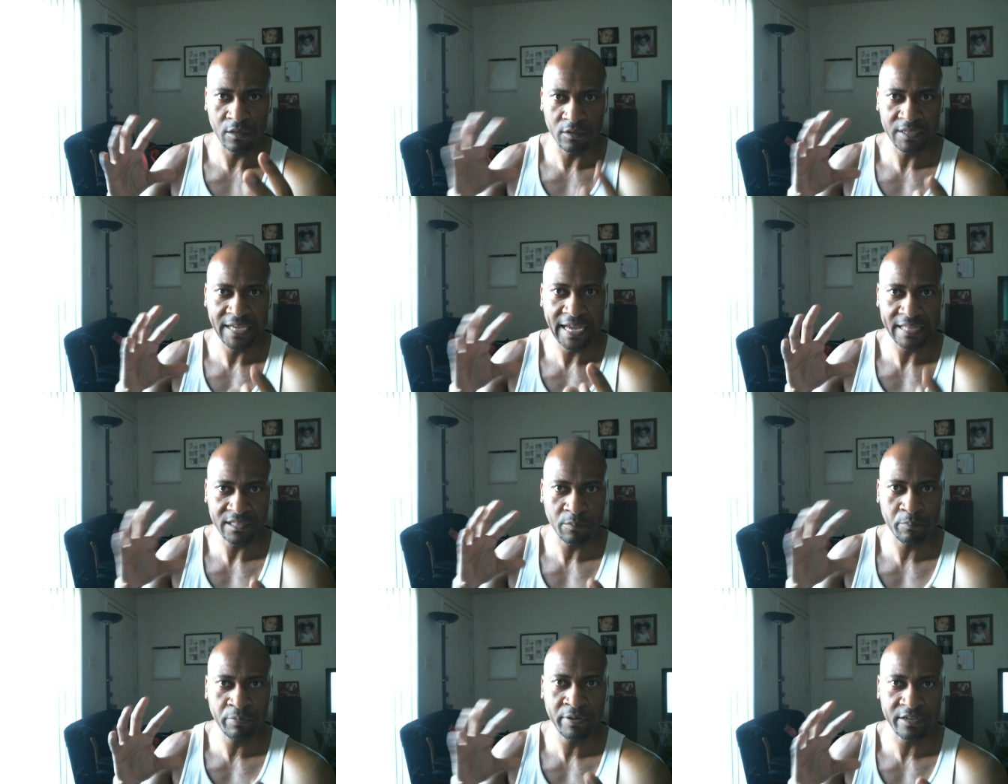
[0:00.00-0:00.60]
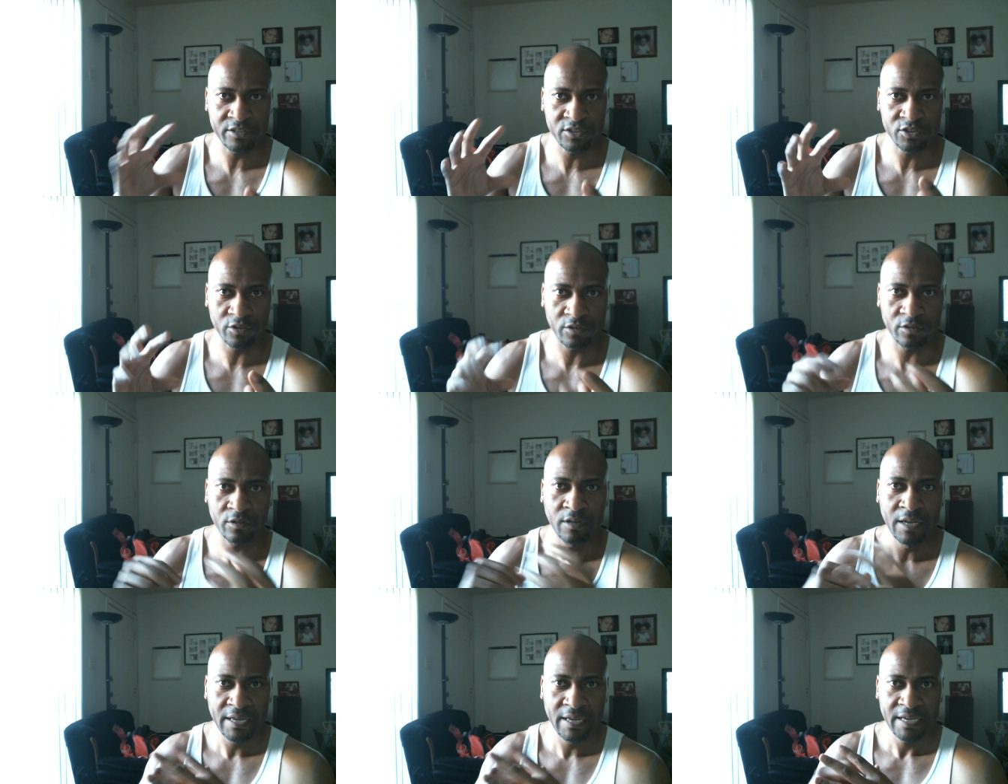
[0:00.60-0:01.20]
a look at the
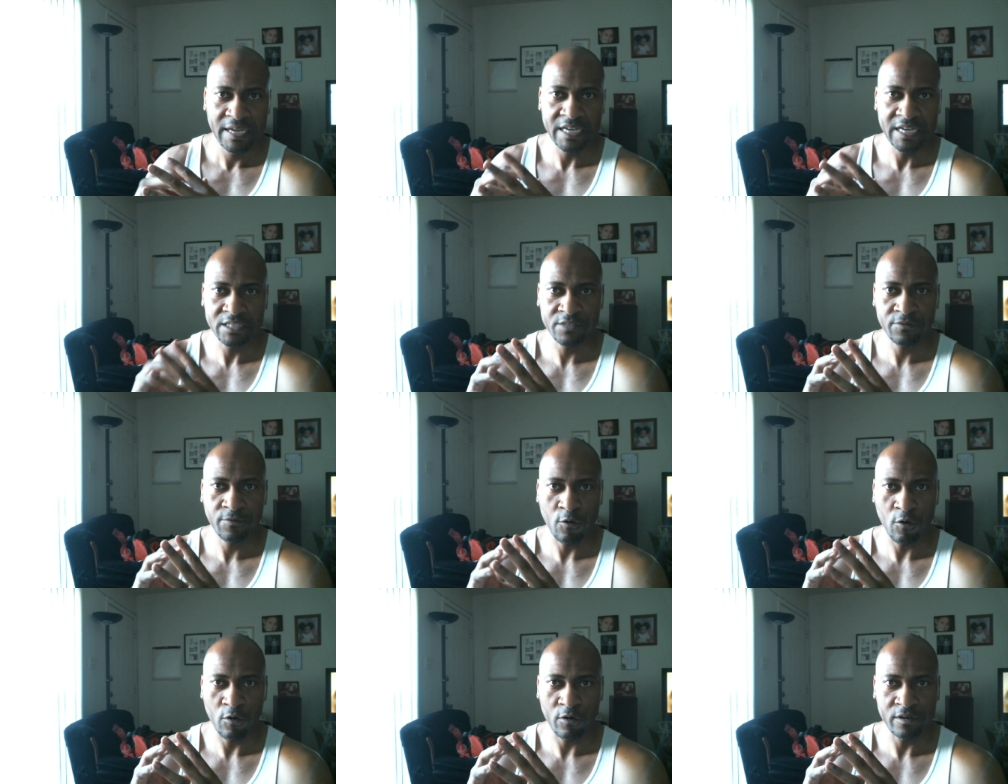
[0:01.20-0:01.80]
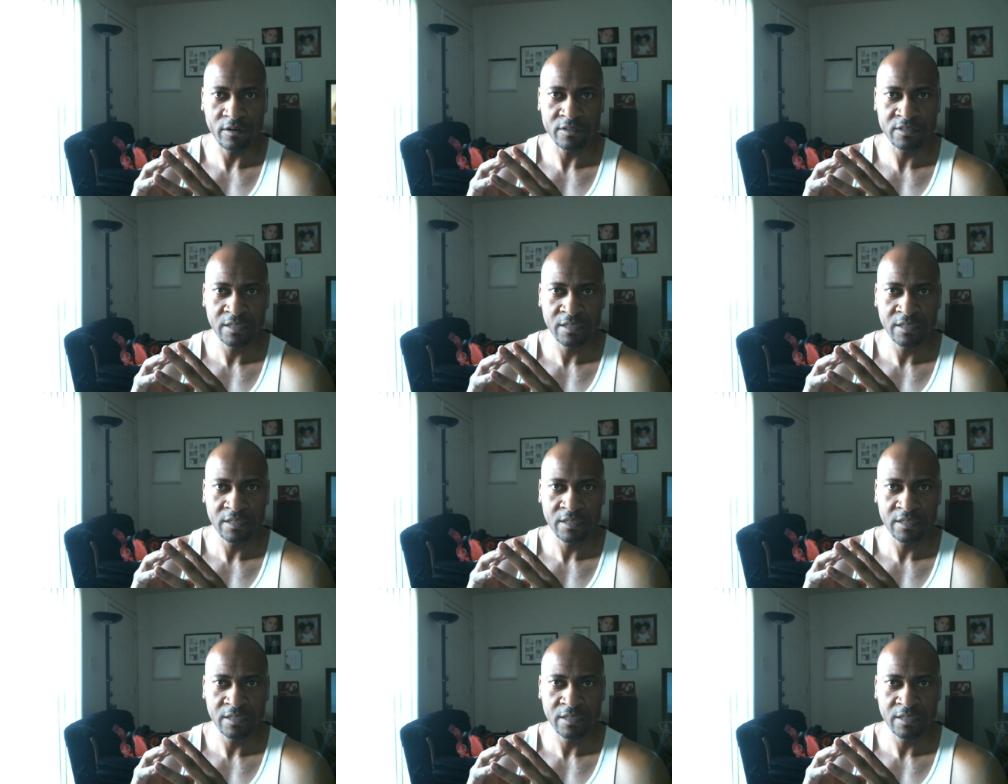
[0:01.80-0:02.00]
picture as far